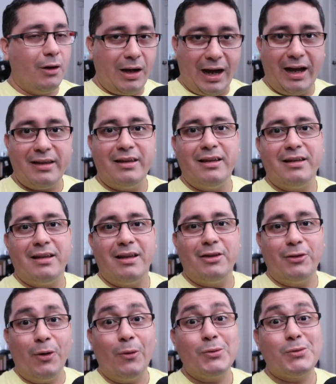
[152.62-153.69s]
add uh,
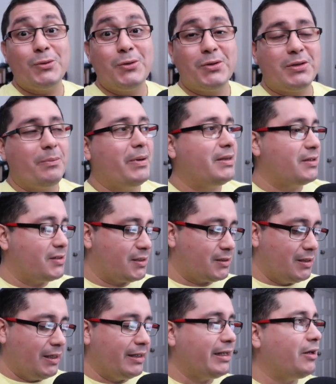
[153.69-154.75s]
those to your dependencies.
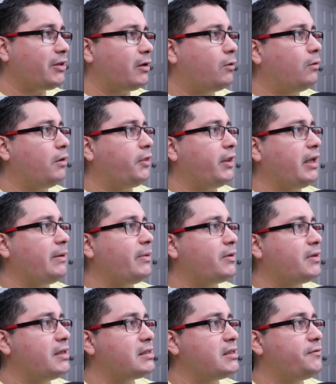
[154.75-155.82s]
Now, the cool thing about
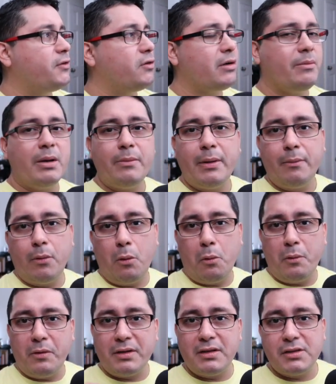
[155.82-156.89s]
this, if you remember when
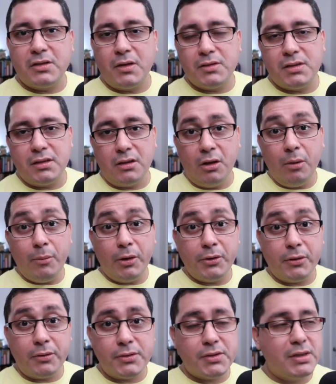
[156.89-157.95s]
we were discussing Go
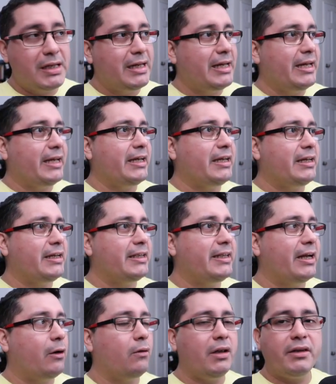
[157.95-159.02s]
modules, uh,
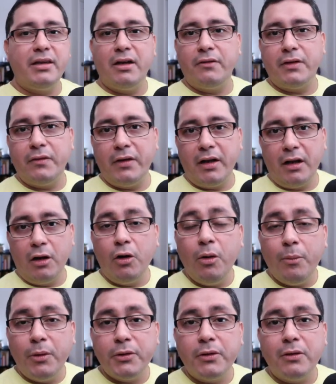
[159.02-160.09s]
the whole idea of defining a Go
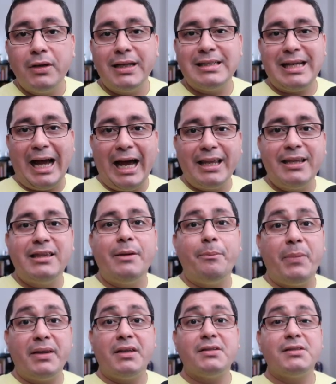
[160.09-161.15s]
module is adding
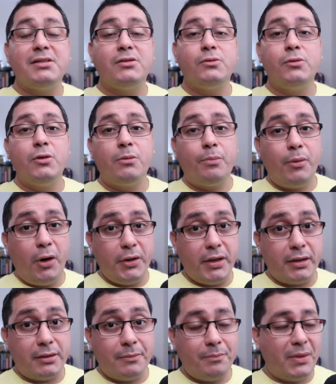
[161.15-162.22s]
dependencies to your
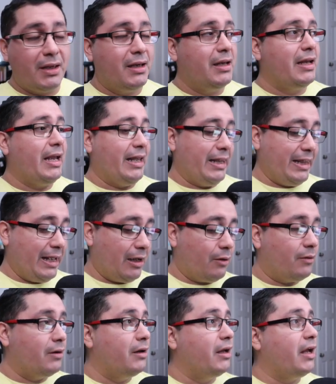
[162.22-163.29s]
project.
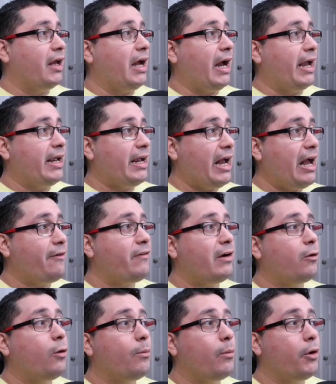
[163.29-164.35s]
Now, I have a
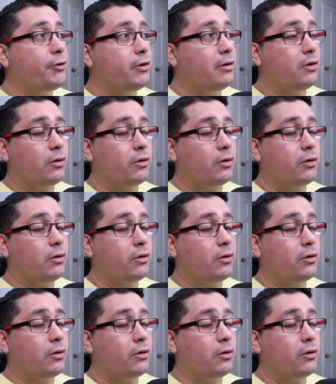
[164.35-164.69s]
Go module